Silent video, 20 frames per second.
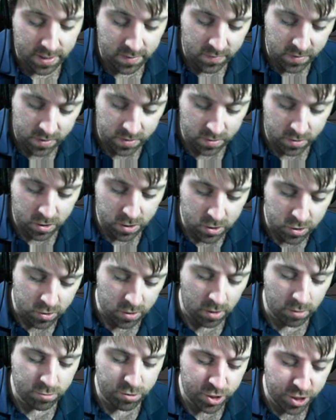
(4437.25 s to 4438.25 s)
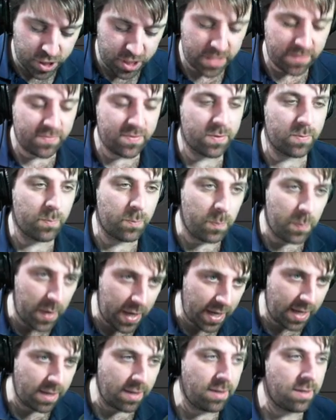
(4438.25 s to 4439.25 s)
If you do Control Shift
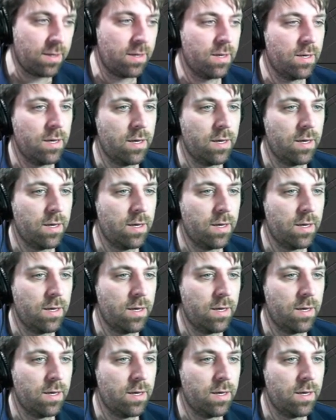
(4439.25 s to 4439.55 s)
B,